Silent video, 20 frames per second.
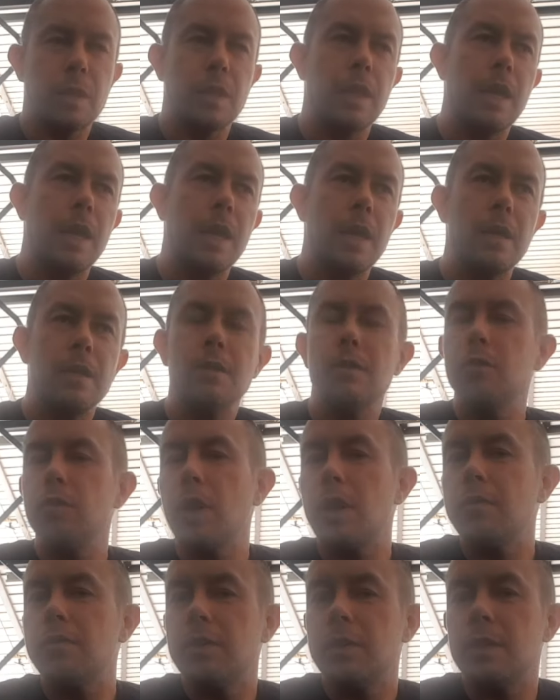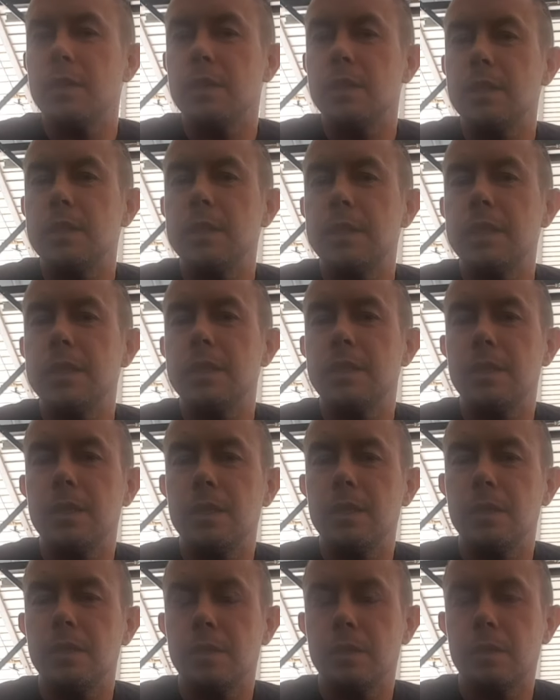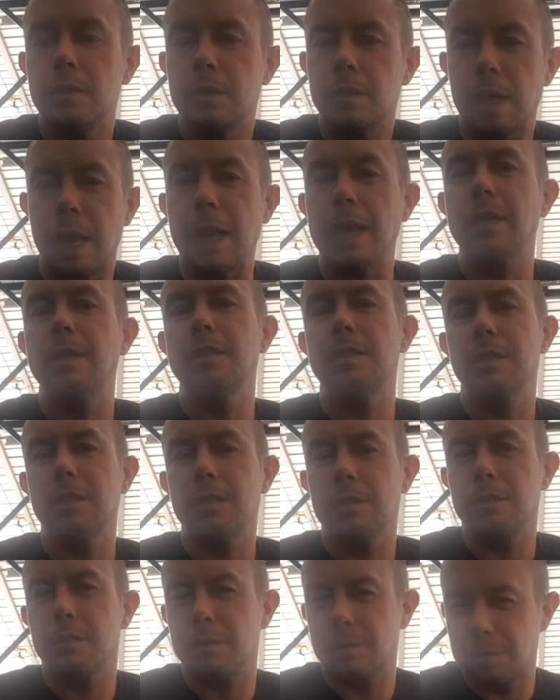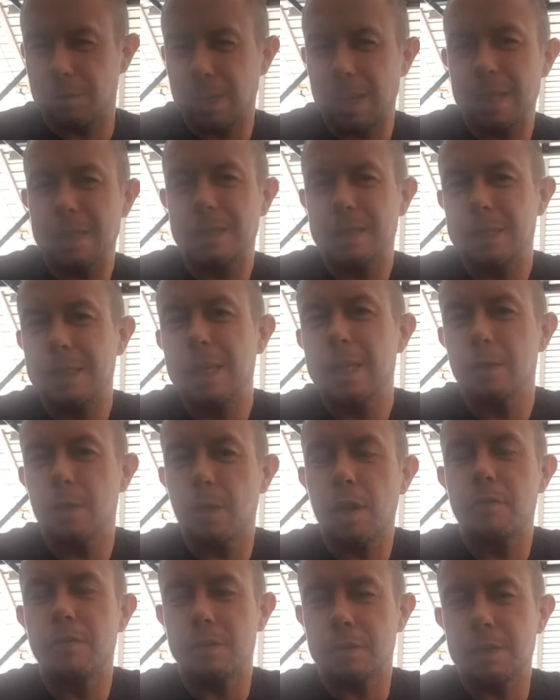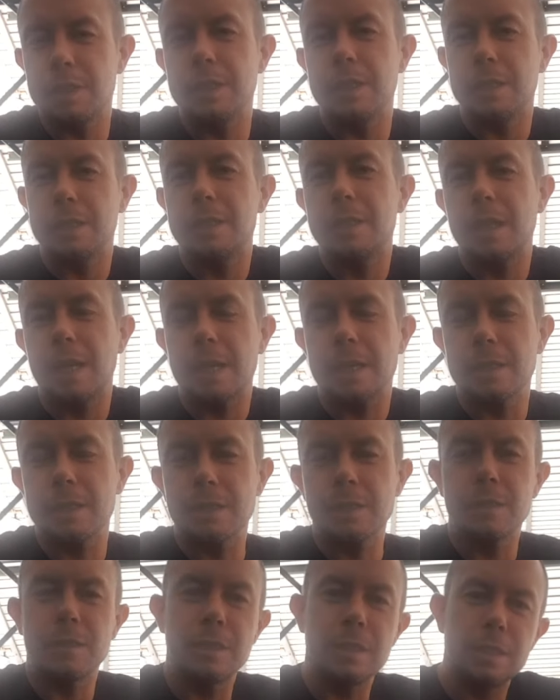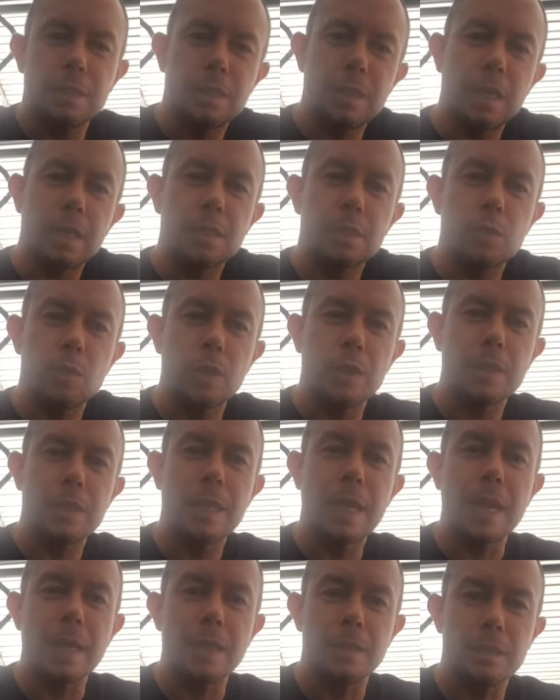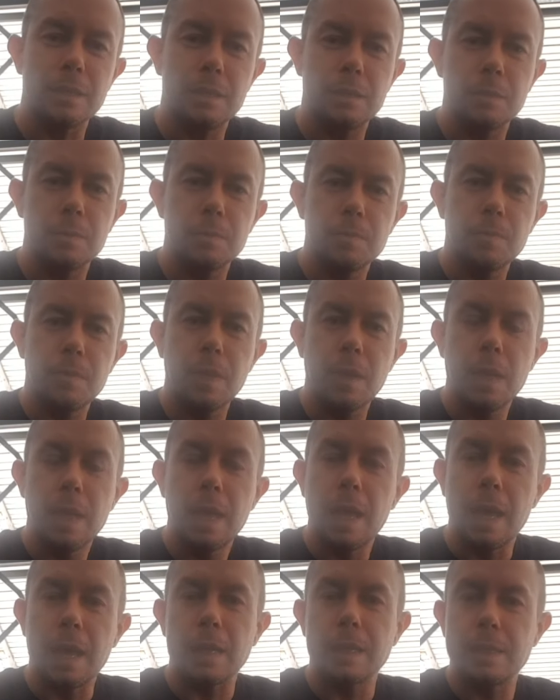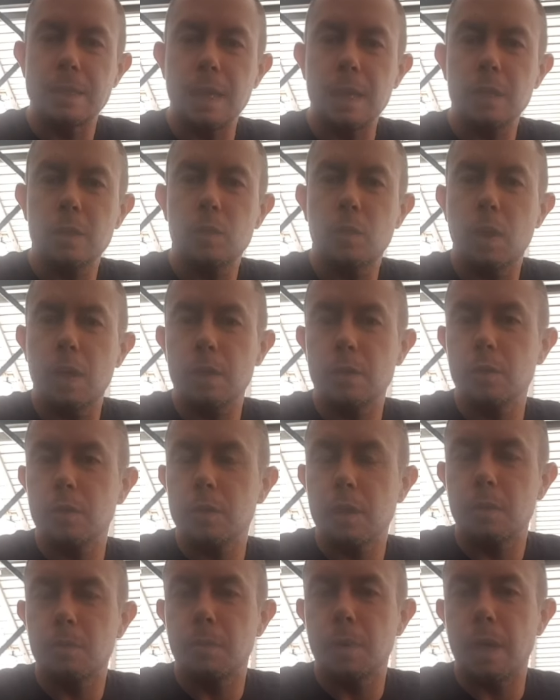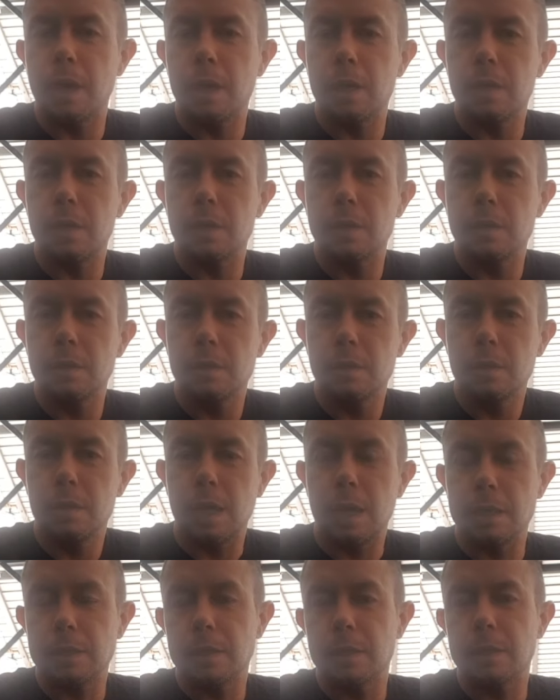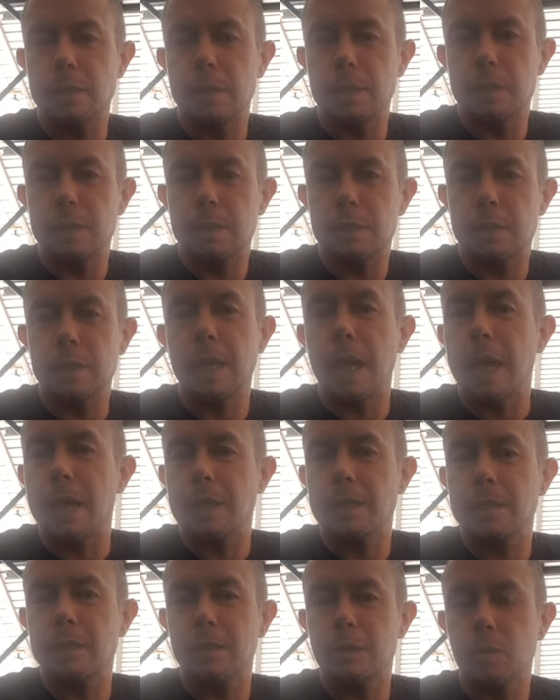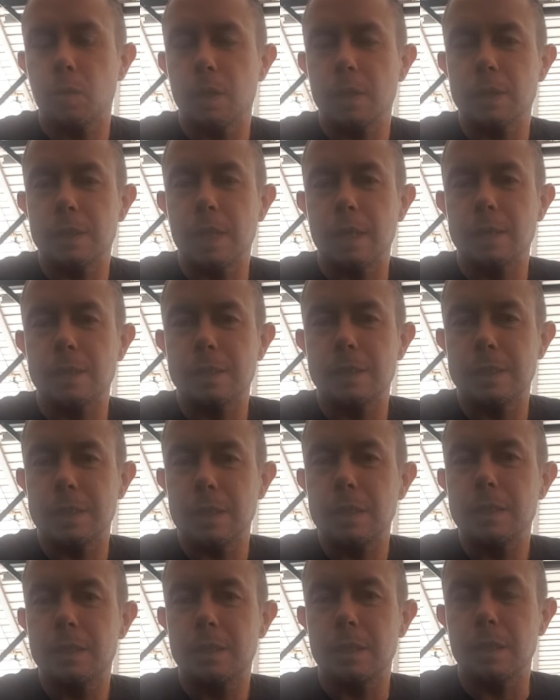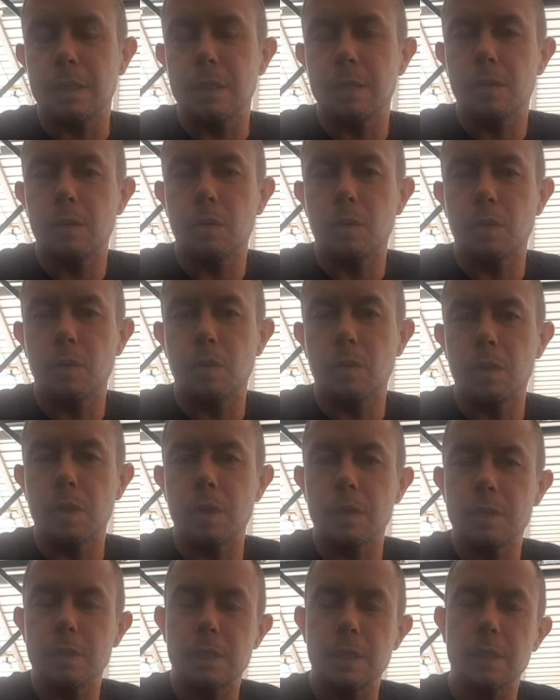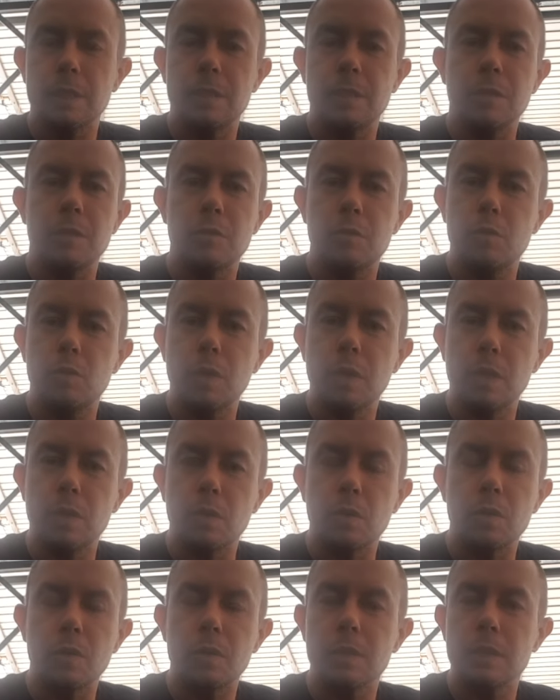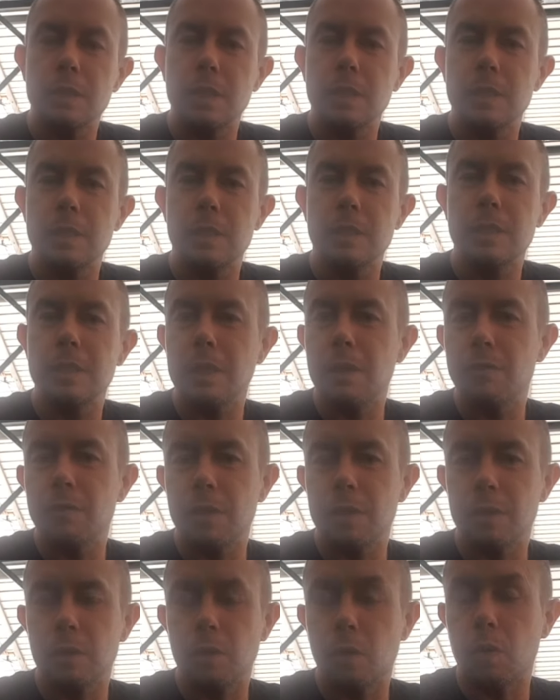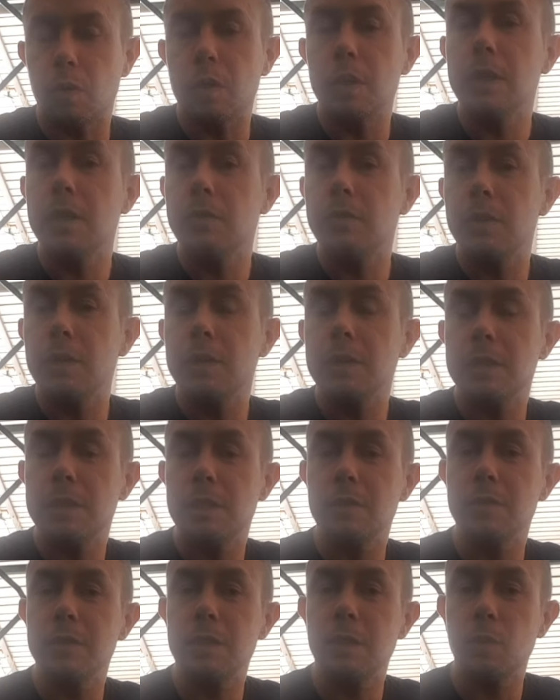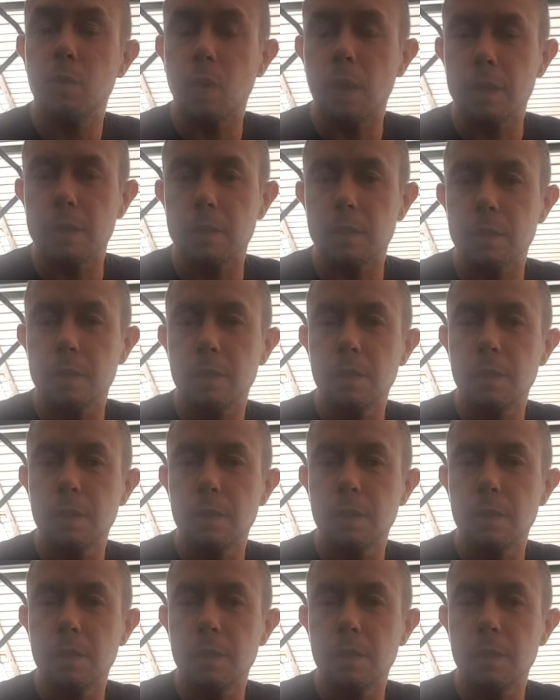and you have a GTX. Let's say you have a GTX 28, and that one you can buy as a GTX 2860 or a 63 or a 67 or even a 71.